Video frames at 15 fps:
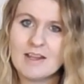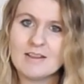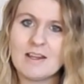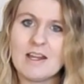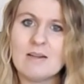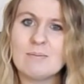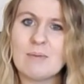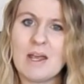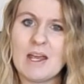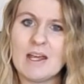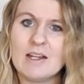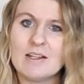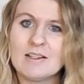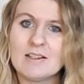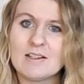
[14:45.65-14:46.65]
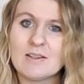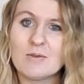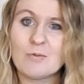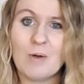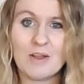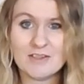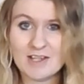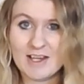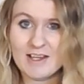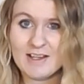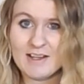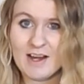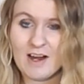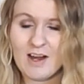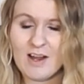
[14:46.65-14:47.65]
they had been well taken
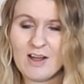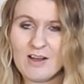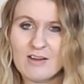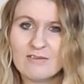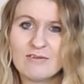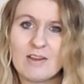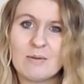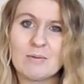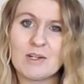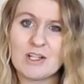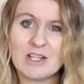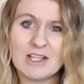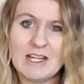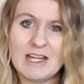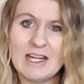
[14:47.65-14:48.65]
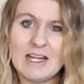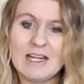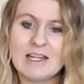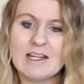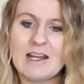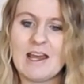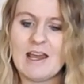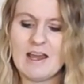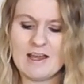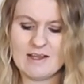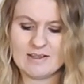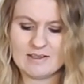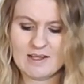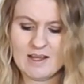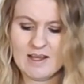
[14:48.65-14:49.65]
care of and were clean
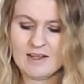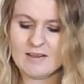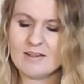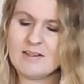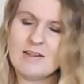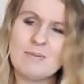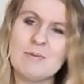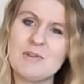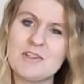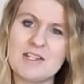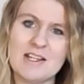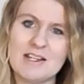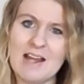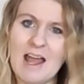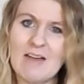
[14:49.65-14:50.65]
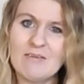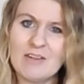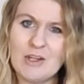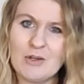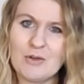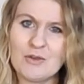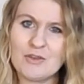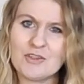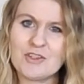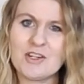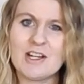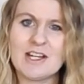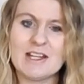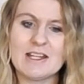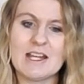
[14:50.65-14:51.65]
and the nipples didn't have any holes or
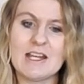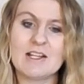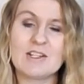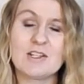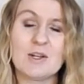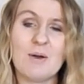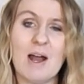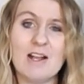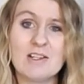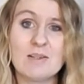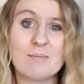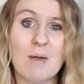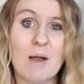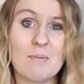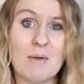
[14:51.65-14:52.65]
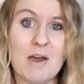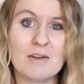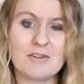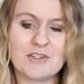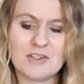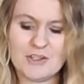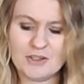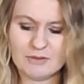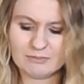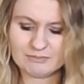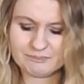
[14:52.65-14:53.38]
anything, so I just bought bottles new.